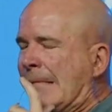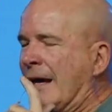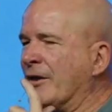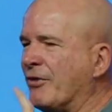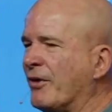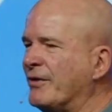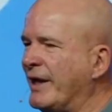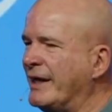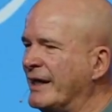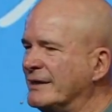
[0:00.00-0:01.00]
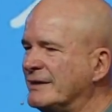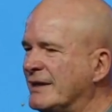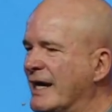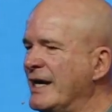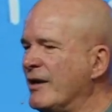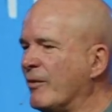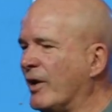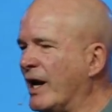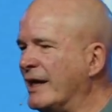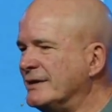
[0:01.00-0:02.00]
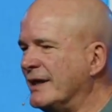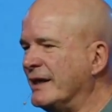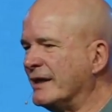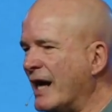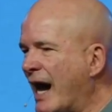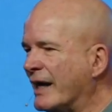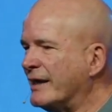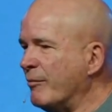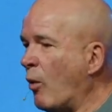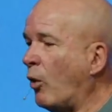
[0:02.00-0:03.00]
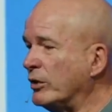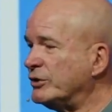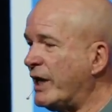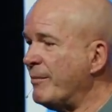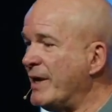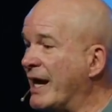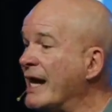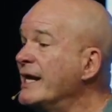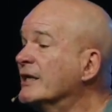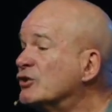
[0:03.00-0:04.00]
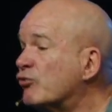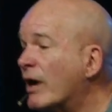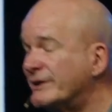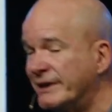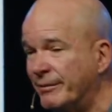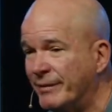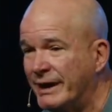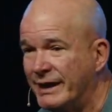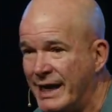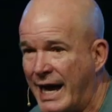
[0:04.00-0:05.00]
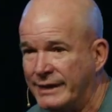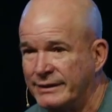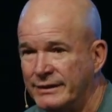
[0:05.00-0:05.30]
And the third thing is I need to realize that God can mold and shape me, and I need to trust him in that.